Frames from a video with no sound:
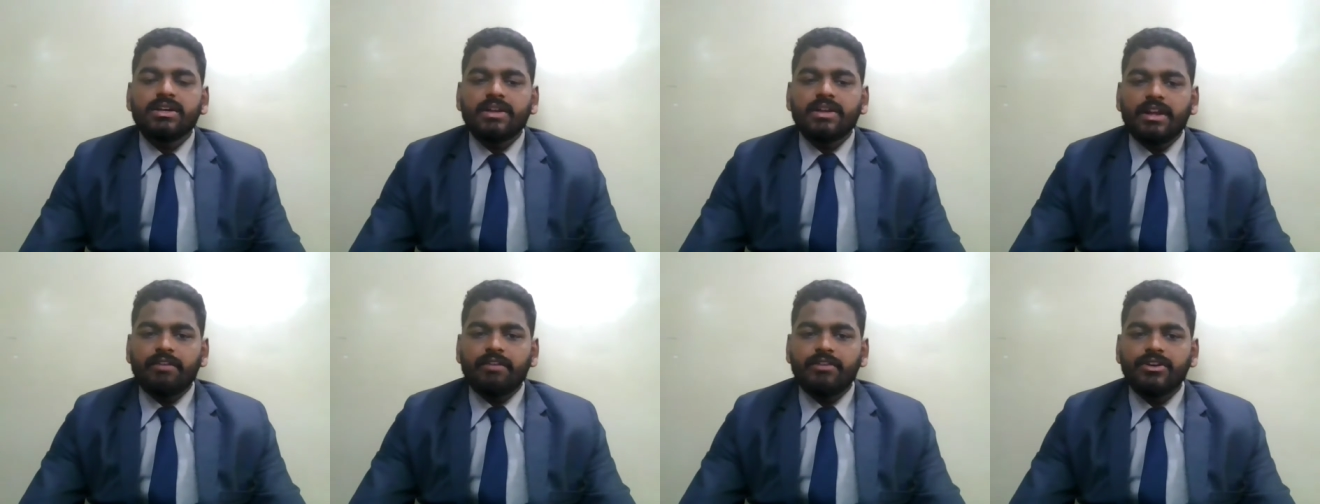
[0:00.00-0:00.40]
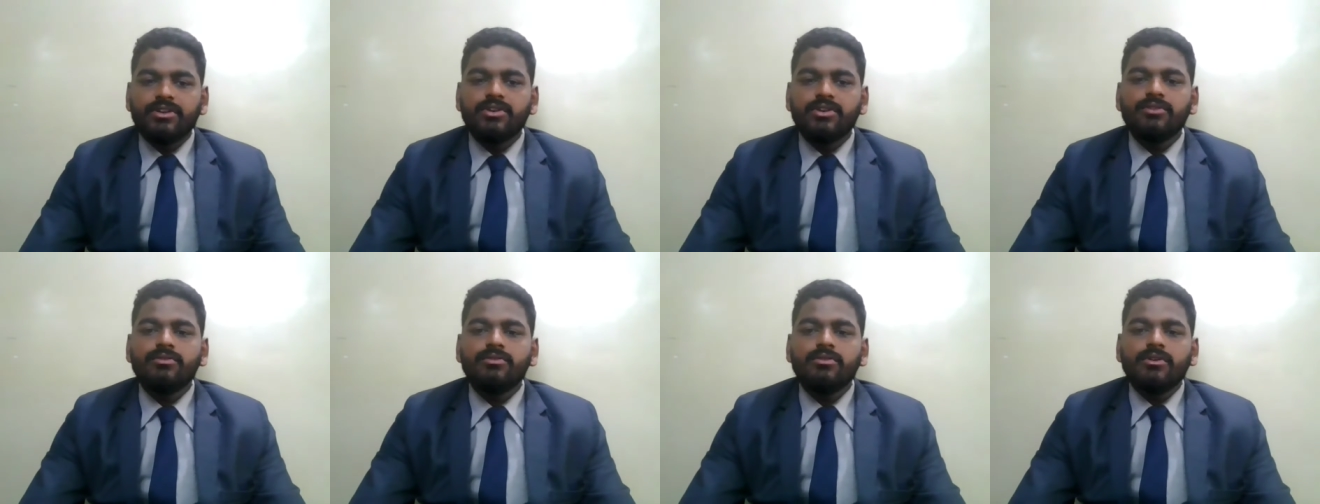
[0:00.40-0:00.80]

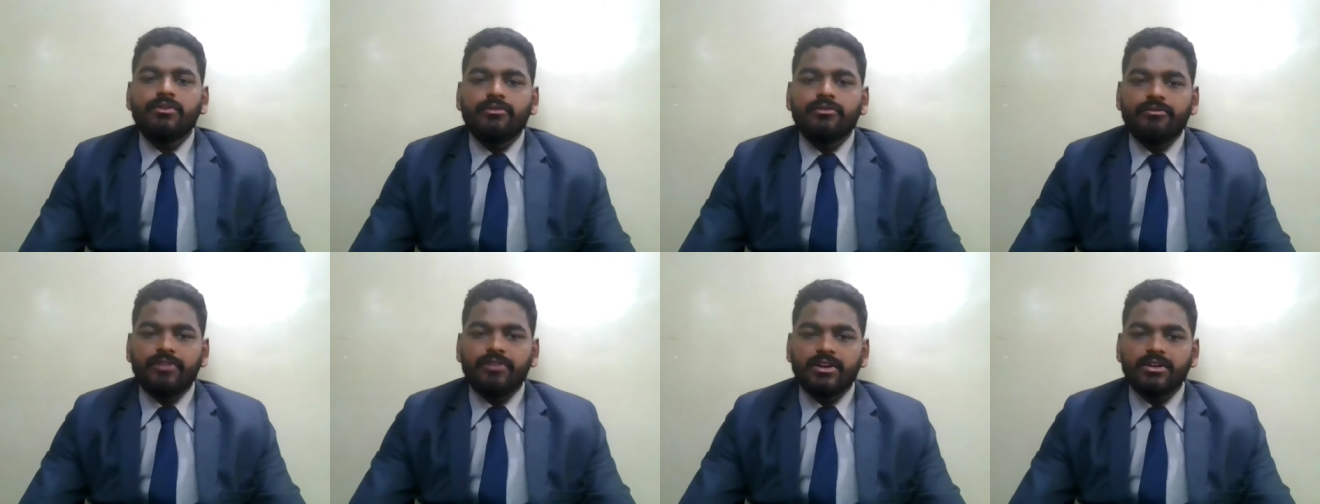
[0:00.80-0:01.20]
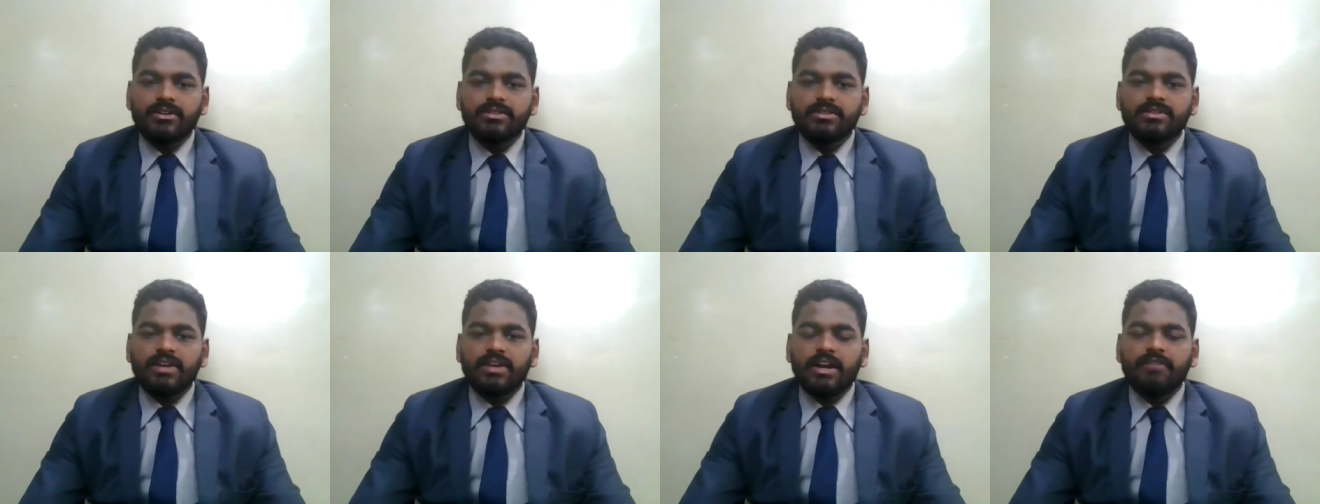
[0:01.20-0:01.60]
revenue,
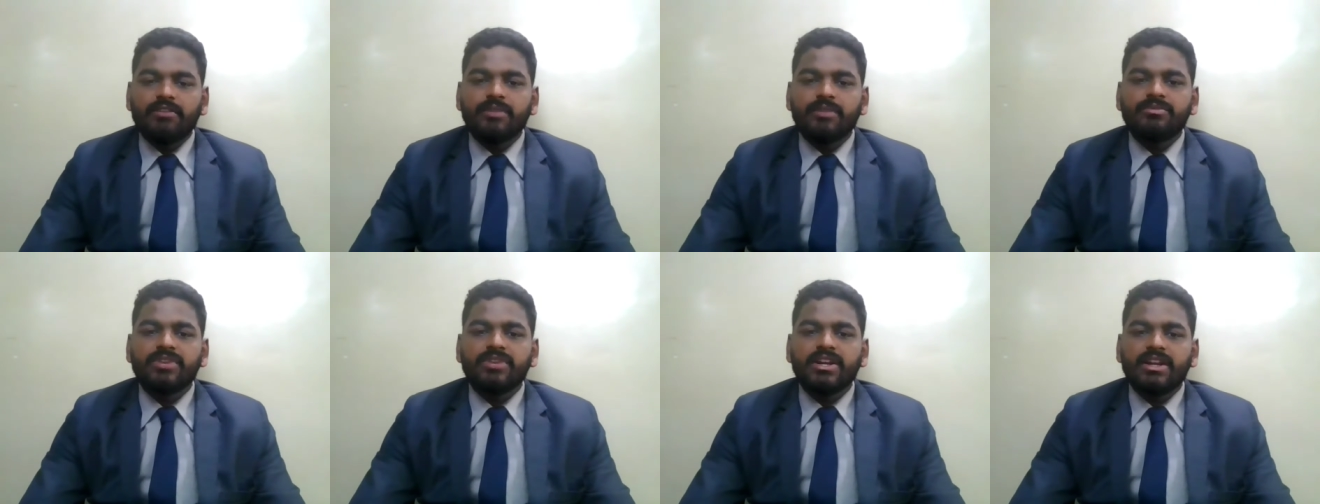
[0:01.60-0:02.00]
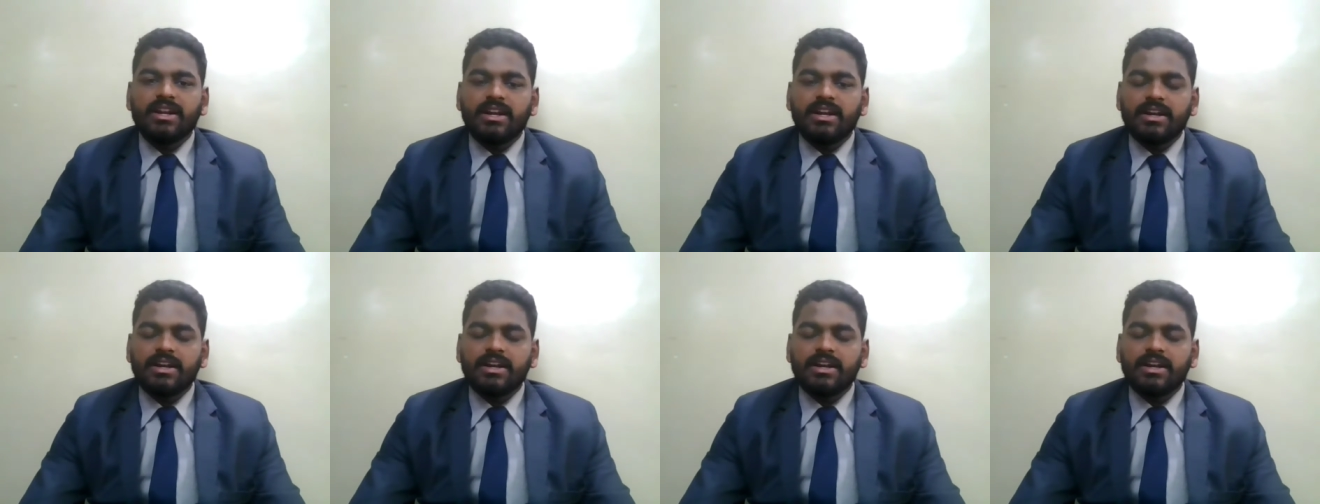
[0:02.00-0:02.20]
figures, and website